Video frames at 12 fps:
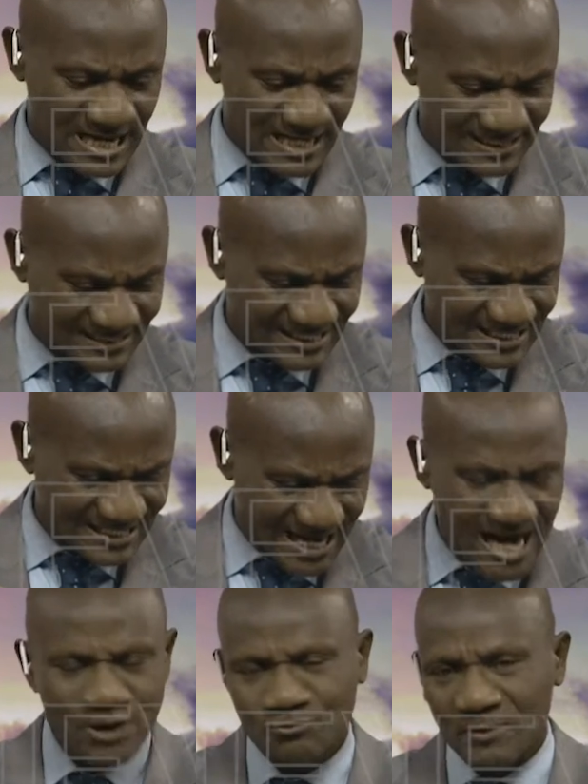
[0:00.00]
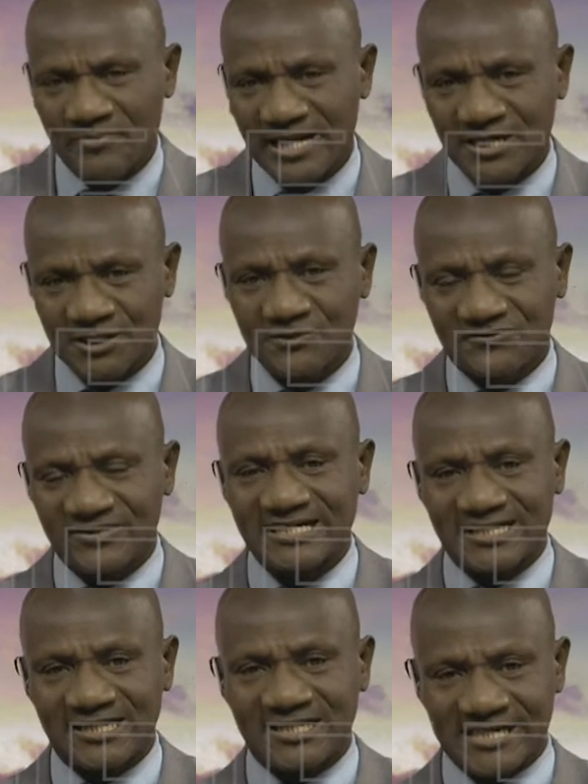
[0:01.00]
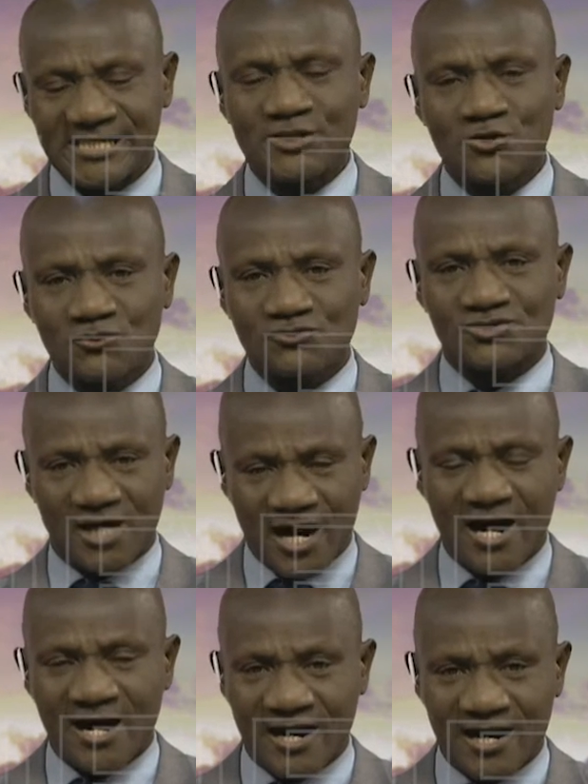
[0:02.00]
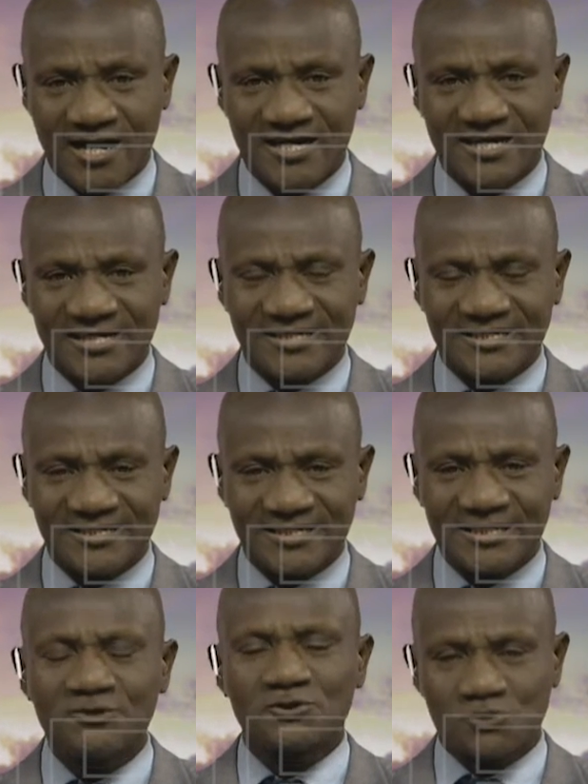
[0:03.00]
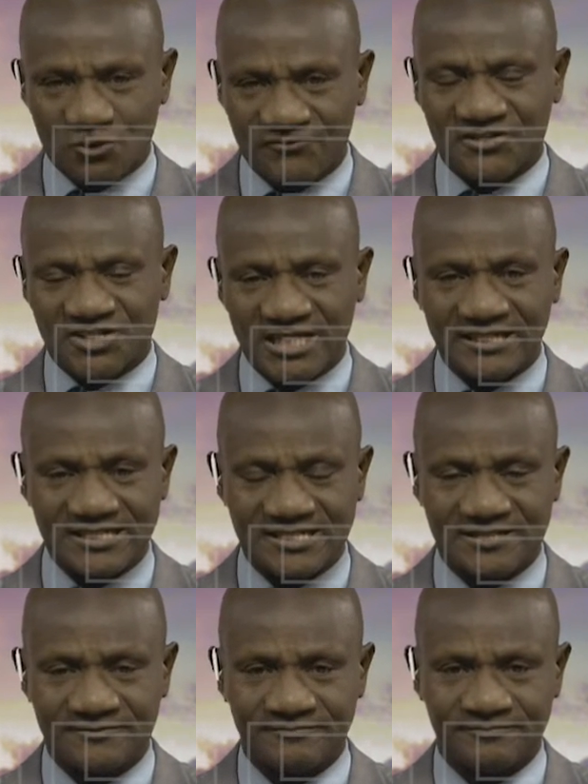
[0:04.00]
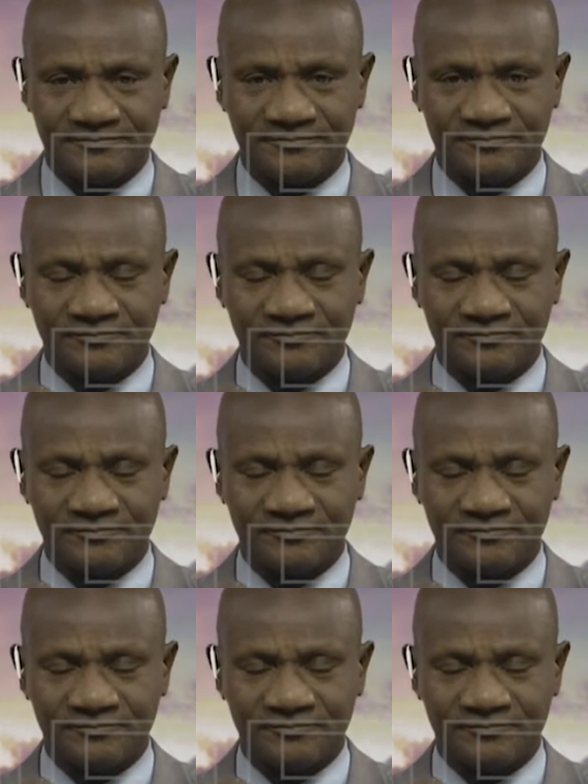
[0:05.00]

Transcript: Uh, how prepared do you think that the Eagles are, you know, to overturn this?